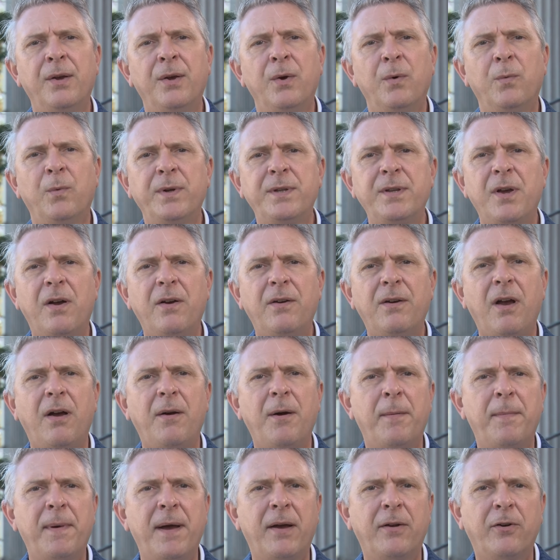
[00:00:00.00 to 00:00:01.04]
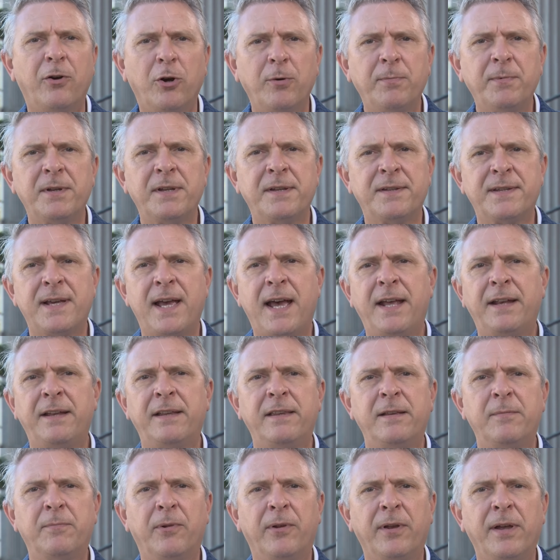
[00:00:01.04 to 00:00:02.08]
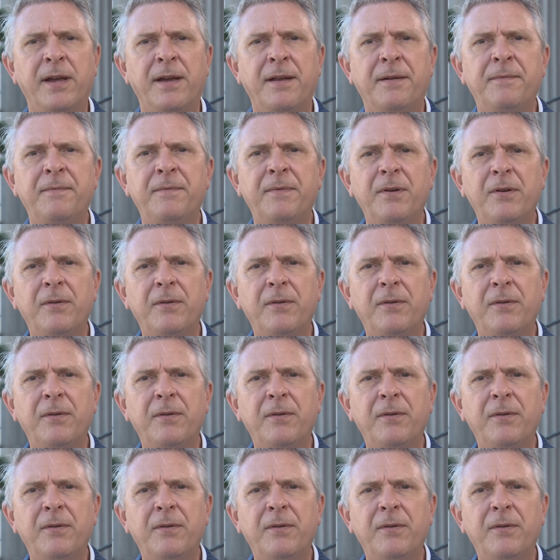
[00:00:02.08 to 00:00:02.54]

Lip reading: We talk about urban design in the plan.